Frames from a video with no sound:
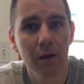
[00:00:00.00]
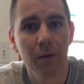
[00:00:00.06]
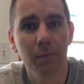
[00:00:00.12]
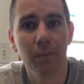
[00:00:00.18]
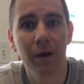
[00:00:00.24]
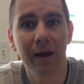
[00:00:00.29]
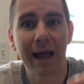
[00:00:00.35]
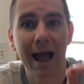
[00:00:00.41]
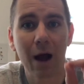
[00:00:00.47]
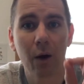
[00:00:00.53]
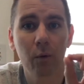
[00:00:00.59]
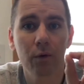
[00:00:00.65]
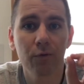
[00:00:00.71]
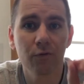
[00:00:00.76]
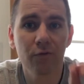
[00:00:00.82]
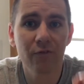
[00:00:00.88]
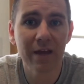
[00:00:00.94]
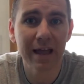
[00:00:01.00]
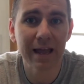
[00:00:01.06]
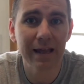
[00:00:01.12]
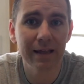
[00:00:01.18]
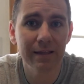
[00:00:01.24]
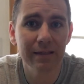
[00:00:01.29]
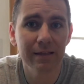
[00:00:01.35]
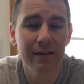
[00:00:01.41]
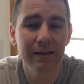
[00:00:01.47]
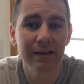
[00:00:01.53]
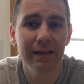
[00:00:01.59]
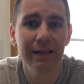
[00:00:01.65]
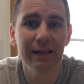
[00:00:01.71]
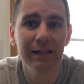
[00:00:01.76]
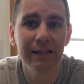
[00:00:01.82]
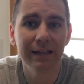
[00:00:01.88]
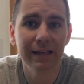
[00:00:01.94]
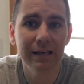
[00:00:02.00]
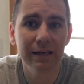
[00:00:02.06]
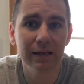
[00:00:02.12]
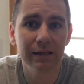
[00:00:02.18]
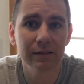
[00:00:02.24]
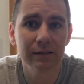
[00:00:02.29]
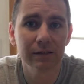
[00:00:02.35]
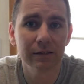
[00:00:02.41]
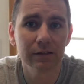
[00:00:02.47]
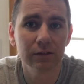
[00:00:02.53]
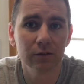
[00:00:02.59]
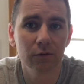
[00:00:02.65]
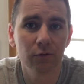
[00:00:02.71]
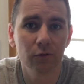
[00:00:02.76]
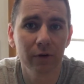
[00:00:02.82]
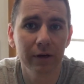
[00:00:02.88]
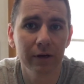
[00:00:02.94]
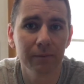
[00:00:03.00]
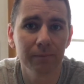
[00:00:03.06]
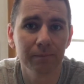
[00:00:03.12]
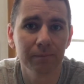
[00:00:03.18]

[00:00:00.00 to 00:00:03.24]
but our faith can lead us to freedom.